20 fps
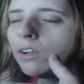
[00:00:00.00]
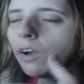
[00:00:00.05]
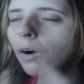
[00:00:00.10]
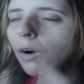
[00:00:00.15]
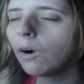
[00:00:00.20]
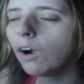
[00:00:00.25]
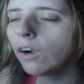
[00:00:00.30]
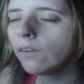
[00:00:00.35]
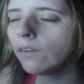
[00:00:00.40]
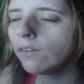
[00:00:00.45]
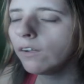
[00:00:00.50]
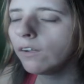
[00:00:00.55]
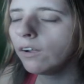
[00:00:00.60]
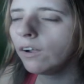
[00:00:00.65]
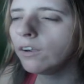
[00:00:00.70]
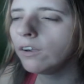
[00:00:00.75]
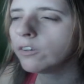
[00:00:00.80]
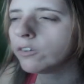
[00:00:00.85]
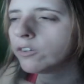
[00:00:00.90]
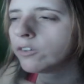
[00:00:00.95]
or
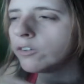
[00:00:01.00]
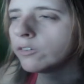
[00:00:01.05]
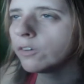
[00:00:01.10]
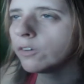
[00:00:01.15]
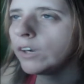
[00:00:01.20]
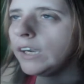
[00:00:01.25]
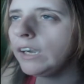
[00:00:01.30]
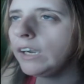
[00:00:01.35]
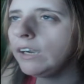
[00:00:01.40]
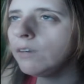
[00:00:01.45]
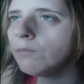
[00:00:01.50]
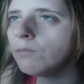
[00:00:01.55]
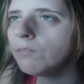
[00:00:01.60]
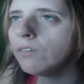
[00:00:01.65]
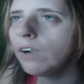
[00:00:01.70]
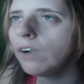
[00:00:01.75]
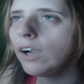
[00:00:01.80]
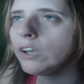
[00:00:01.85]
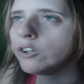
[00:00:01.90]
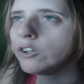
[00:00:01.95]
the street,
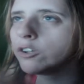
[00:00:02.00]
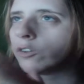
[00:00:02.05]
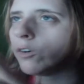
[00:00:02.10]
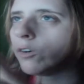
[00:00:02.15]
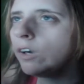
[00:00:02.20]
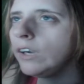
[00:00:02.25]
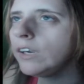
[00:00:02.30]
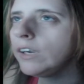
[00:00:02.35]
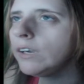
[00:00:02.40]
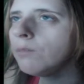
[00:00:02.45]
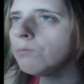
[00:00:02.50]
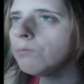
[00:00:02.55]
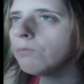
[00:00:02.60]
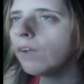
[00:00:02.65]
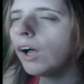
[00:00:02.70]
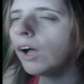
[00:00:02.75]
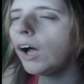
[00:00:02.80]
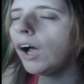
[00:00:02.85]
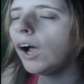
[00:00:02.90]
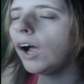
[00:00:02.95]
a street,
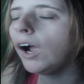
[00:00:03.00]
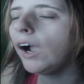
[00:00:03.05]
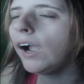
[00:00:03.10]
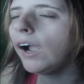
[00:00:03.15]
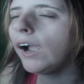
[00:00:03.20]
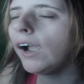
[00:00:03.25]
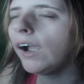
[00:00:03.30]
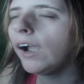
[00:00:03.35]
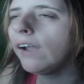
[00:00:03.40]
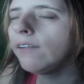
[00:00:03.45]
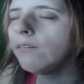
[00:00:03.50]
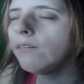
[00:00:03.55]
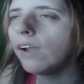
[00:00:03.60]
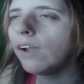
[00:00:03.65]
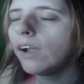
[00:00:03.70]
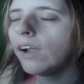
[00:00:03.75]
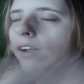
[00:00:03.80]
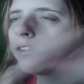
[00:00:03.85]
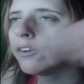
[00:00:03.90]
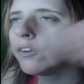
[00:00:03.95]
uh, and
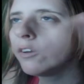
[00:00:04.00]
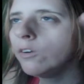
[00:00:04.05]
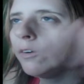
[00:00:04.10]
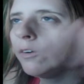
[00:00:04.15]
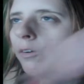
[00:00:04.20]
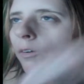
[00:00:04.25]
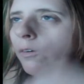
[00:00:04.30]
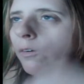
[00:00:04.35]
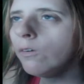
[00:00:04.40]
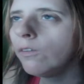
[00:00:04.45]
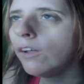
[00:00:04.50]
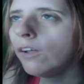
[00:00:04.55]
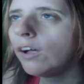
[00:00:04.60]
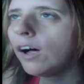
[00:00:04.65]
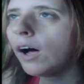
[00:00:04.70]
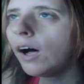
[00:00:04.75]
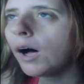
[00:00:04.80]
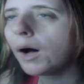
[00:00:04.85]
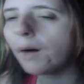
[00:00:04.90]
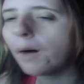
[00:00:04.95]
then to
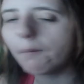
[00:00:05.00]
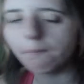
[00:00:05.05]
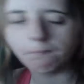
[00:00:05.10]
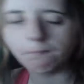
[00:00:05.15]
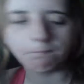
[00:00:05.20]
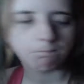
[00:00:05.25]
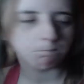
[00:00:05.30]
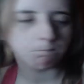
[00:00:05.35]
the, um,